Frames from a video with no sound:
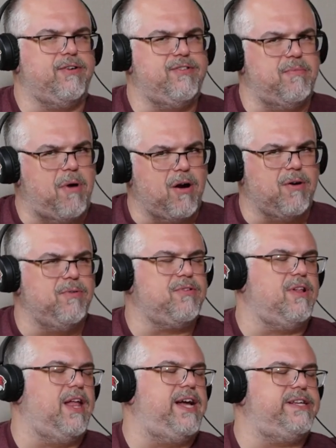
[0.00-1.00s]
Samarco's
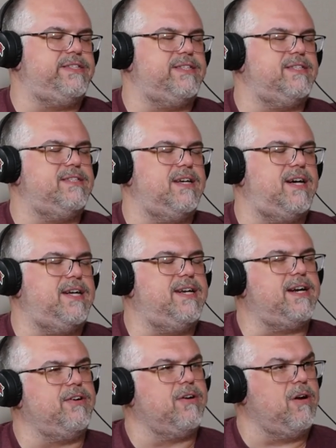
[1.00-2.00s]
classes,
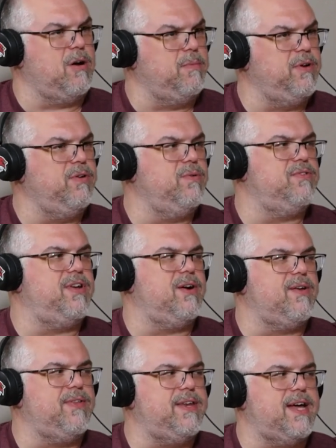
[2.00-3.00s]
Dr. Kerman, who was here
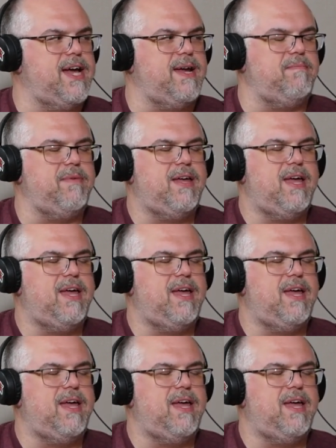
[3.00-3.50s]
at the time.